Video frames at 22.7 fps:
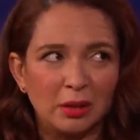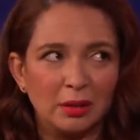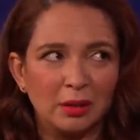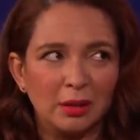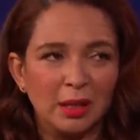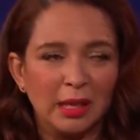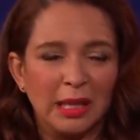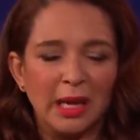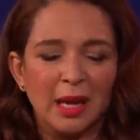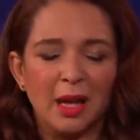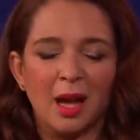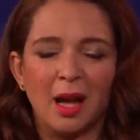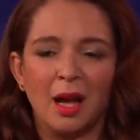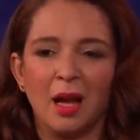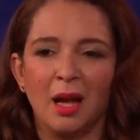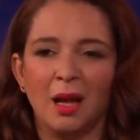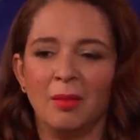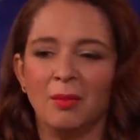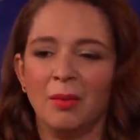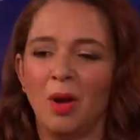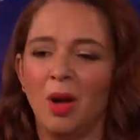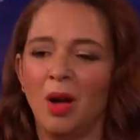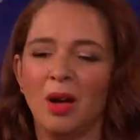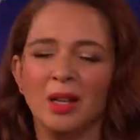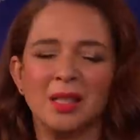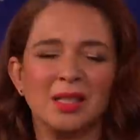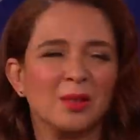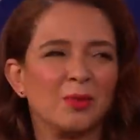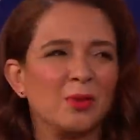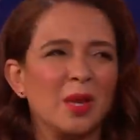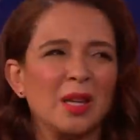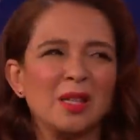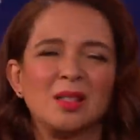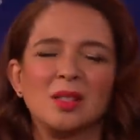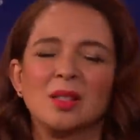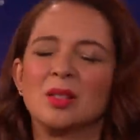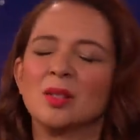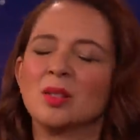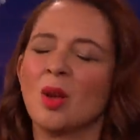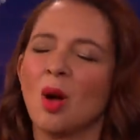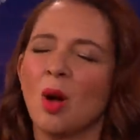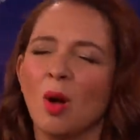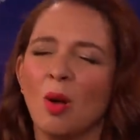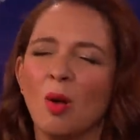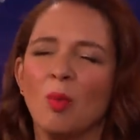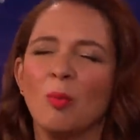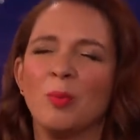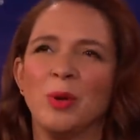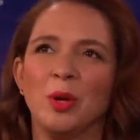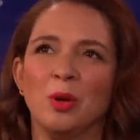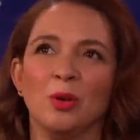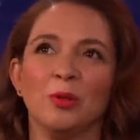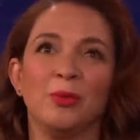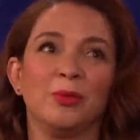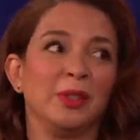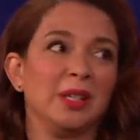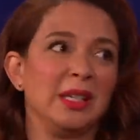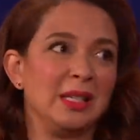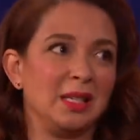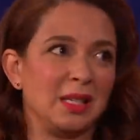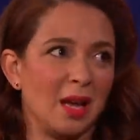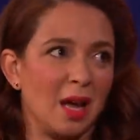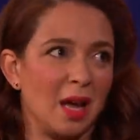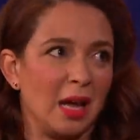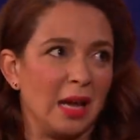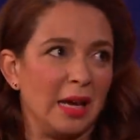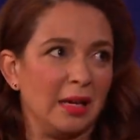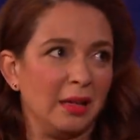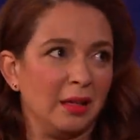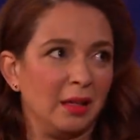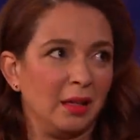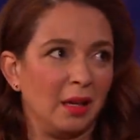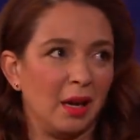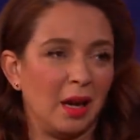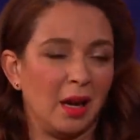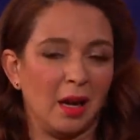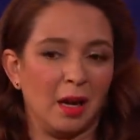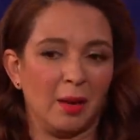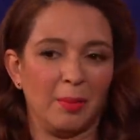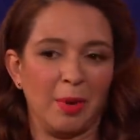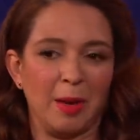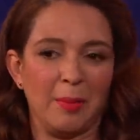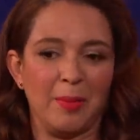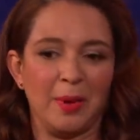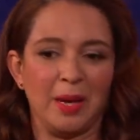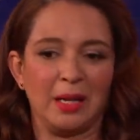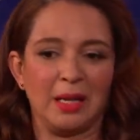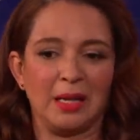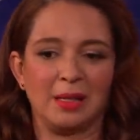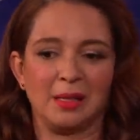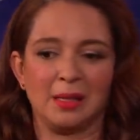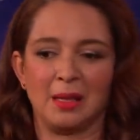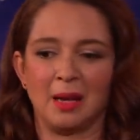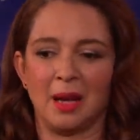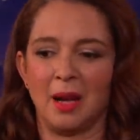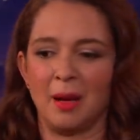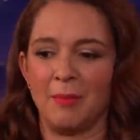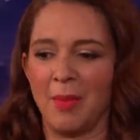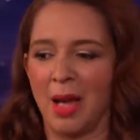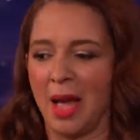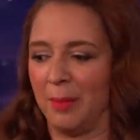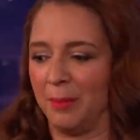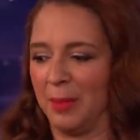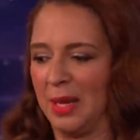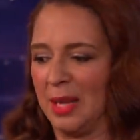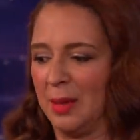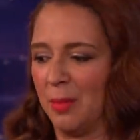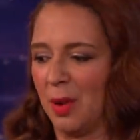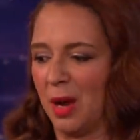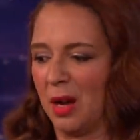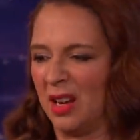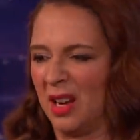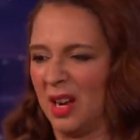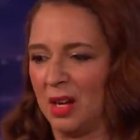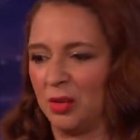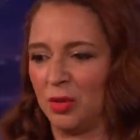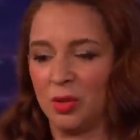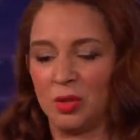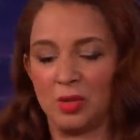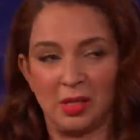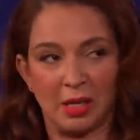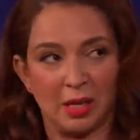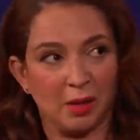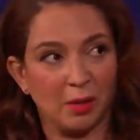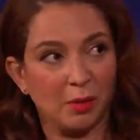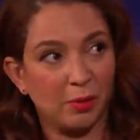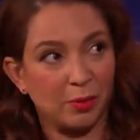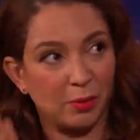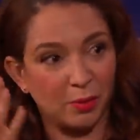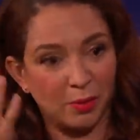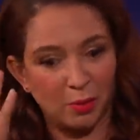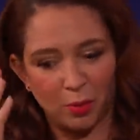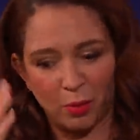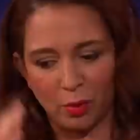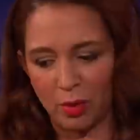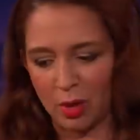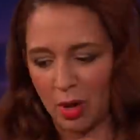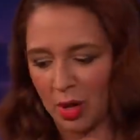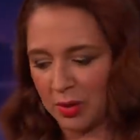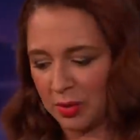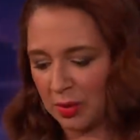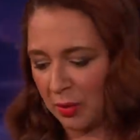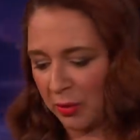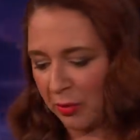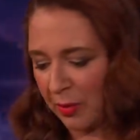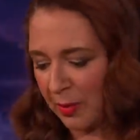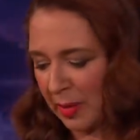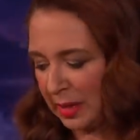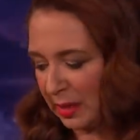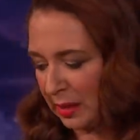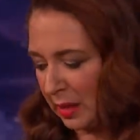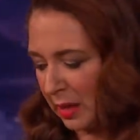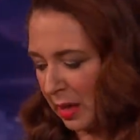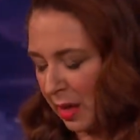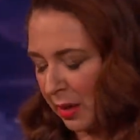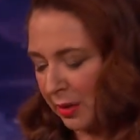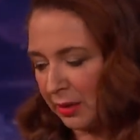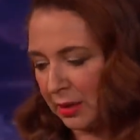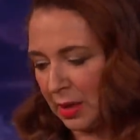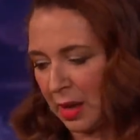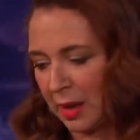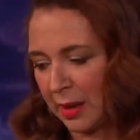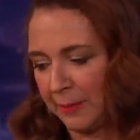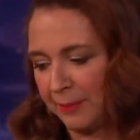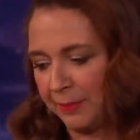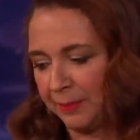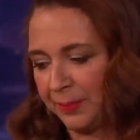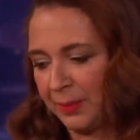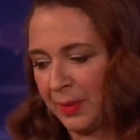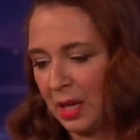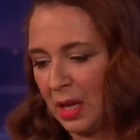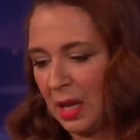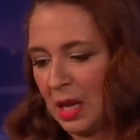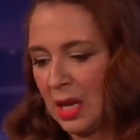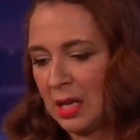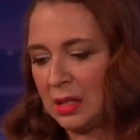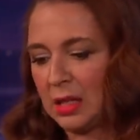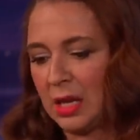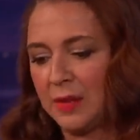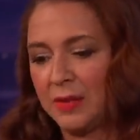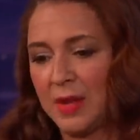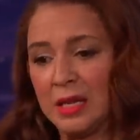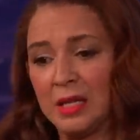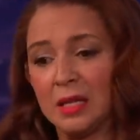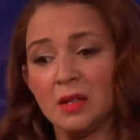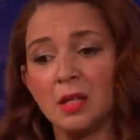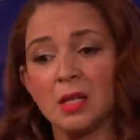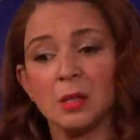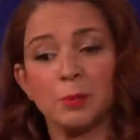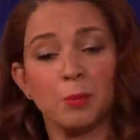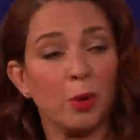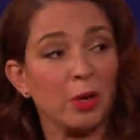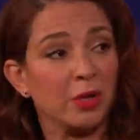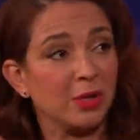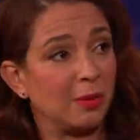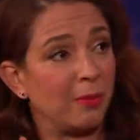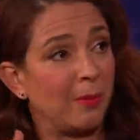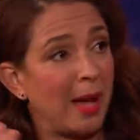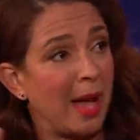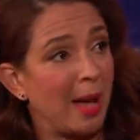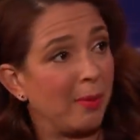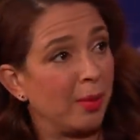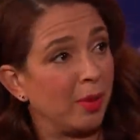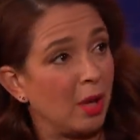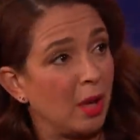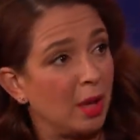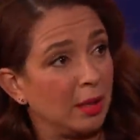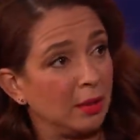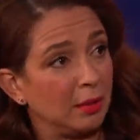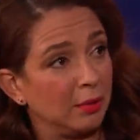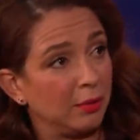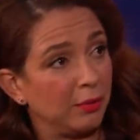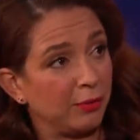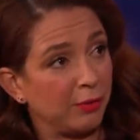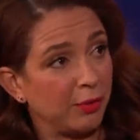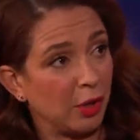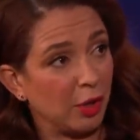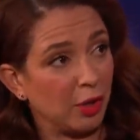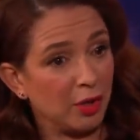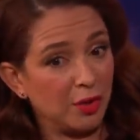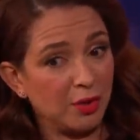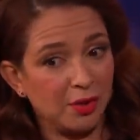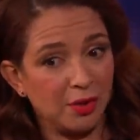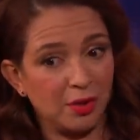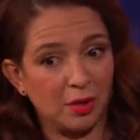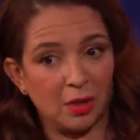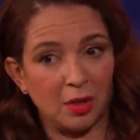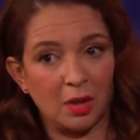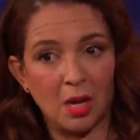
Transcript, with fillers: Right. Um, oh, it's it's so beautifully done. Uh, my buddies uh, Matt Piedmont and Andrew Steele, who, who are also from S N L. Um, Did it. They did the Spoils of Babylon first.